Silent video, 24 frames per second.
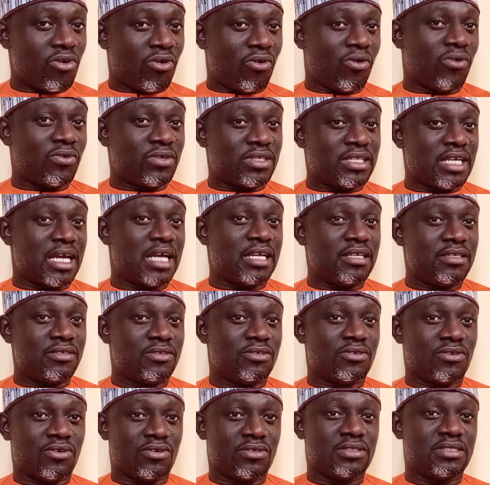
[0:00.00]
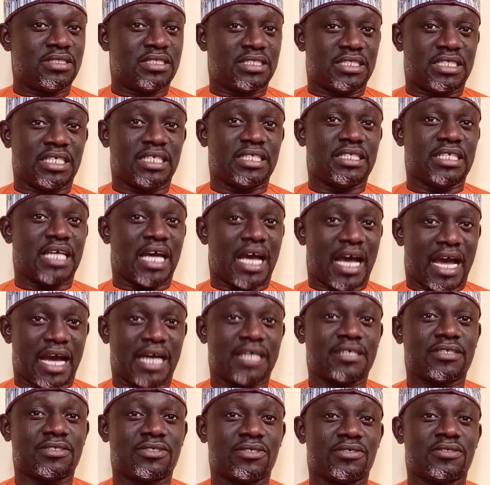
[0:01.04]
other non-state
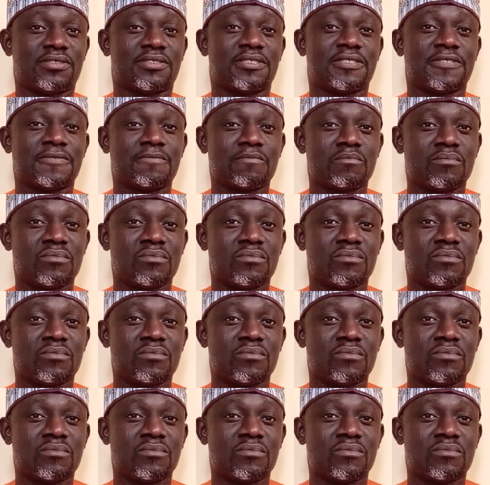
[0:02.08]
actors.